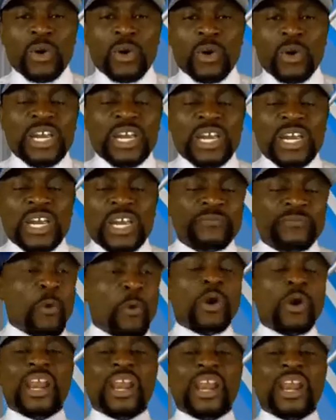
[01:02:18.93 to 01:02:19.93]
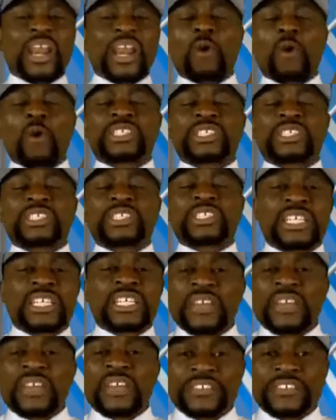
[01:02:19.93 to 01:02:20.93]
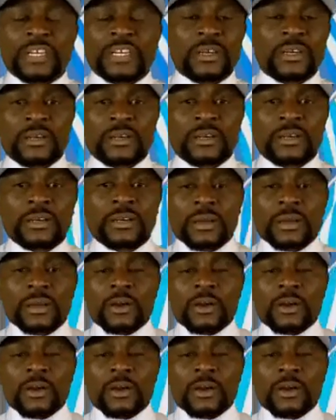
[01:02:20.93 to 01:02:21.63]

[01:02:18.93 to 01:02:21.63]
There's no need for go create alternatives